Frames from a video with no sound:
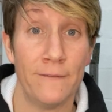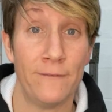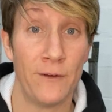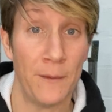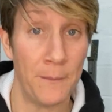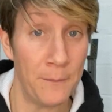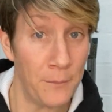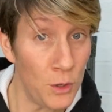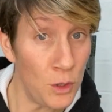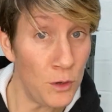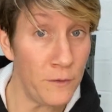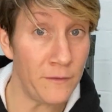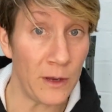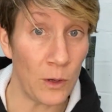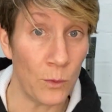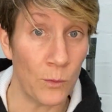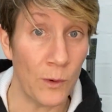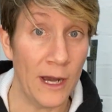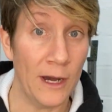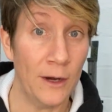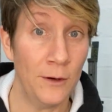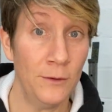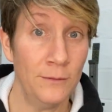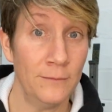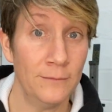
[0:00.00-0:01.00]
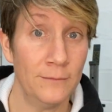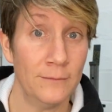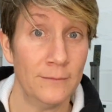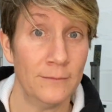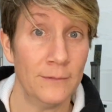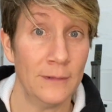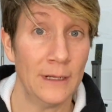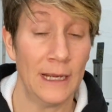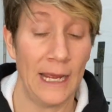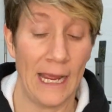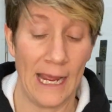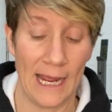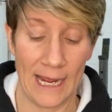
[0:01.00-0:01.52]
for moving well
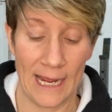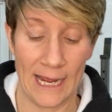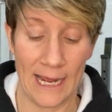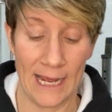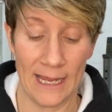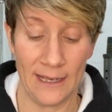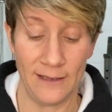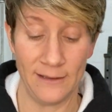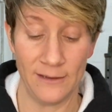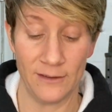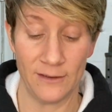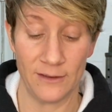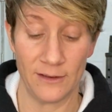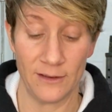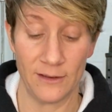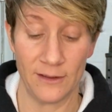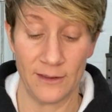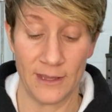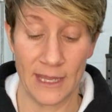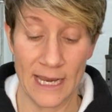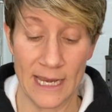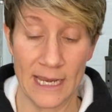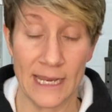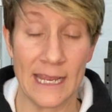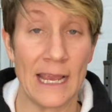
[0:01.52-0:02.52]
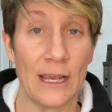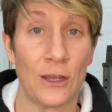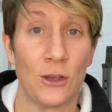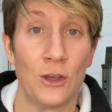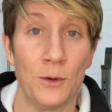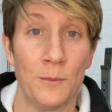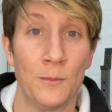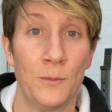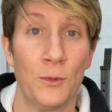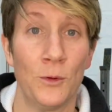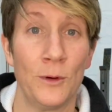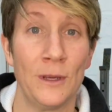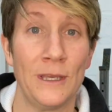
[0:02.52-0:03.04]
and they get
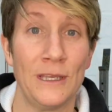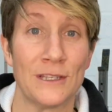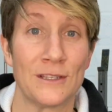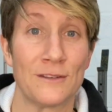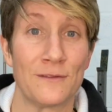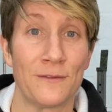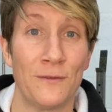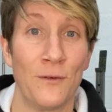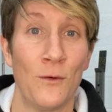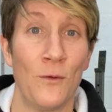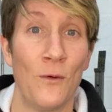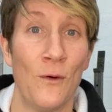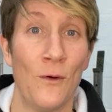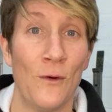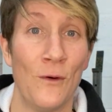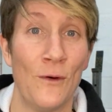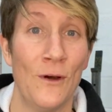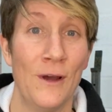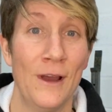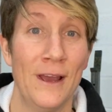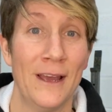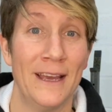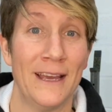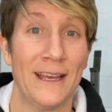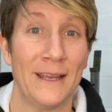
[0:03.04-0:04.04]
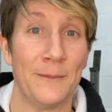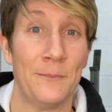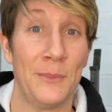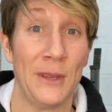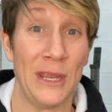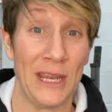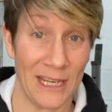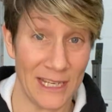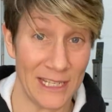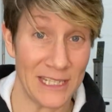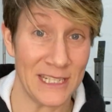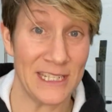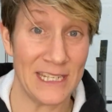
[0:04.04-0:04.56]
good points for
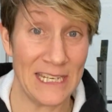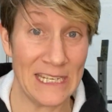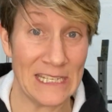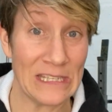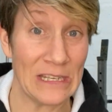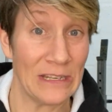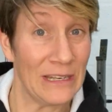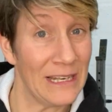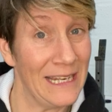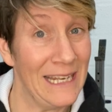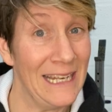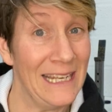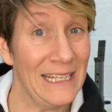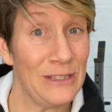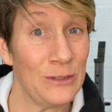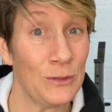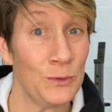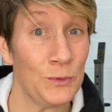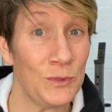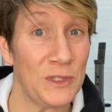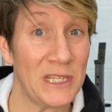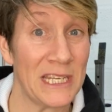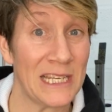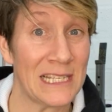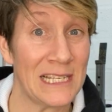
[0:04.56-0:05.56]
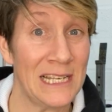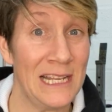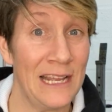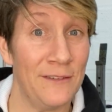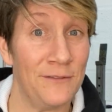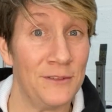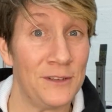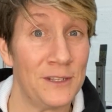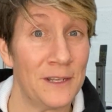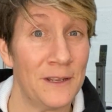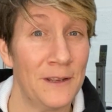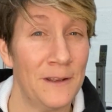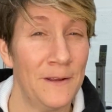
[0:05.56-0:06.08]
being consistent and hitting all 6
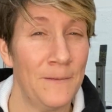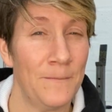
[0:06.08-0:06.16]
lifts.